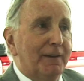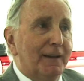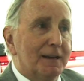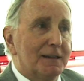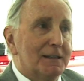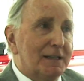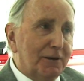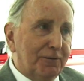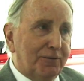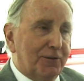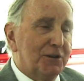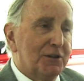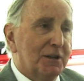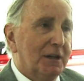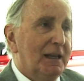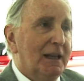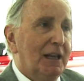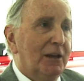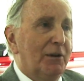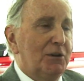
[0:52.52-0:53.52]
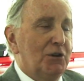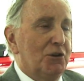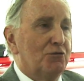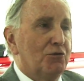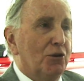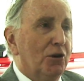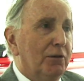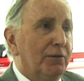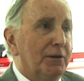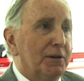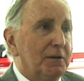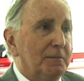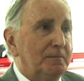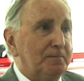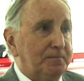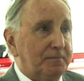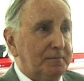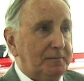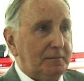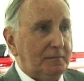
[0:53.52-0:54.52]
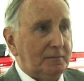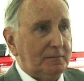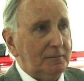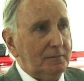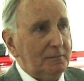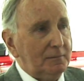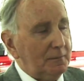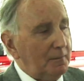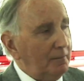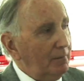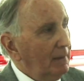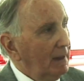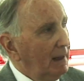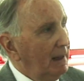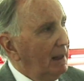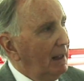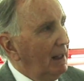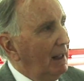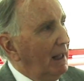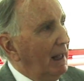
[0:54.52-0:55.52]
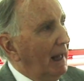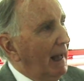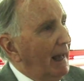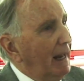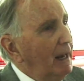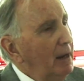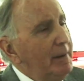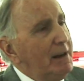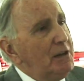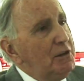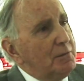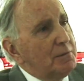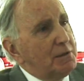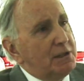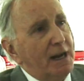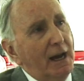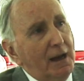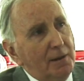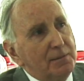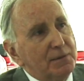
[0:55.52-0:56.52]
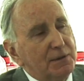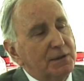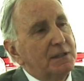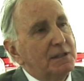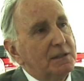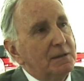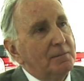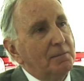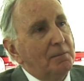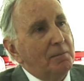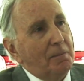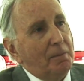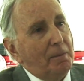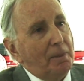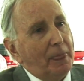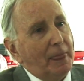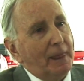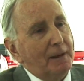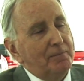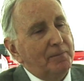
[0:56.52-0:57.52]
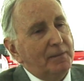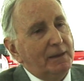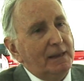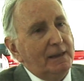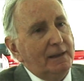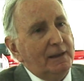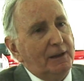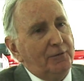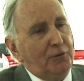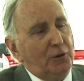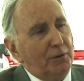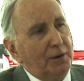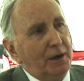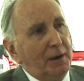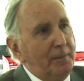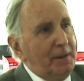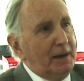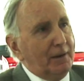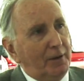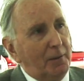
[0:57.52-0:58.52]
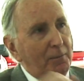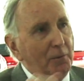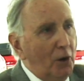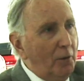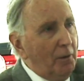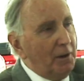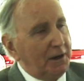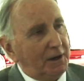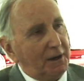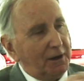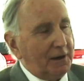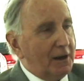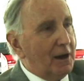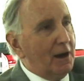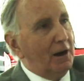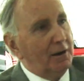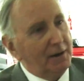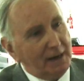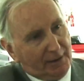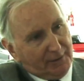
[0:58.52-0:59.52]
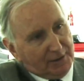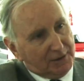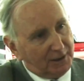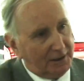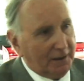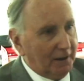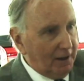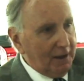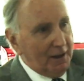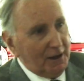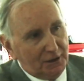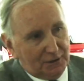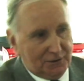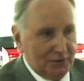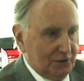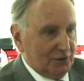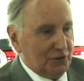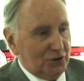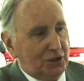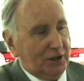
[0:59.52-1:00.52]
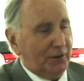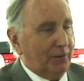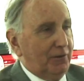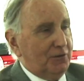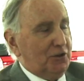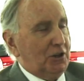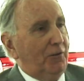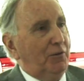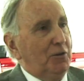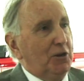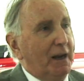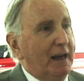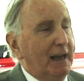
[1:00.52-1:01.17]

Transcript: felt different when you drove it, aluminium tubs, if you're in a bit of a moment in a car and having to shuffle your